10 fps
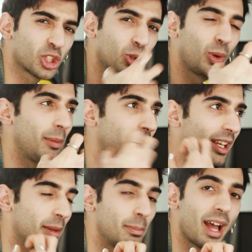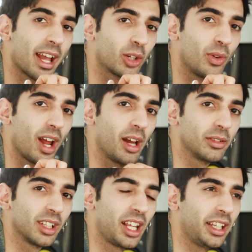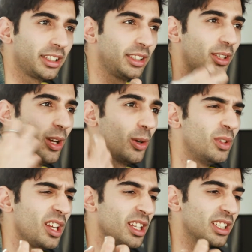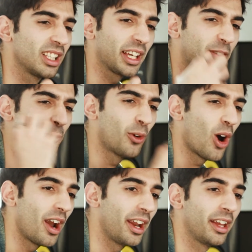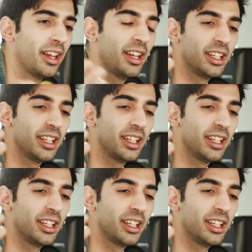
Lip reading: screaming in the background, like, you know, it's like fire,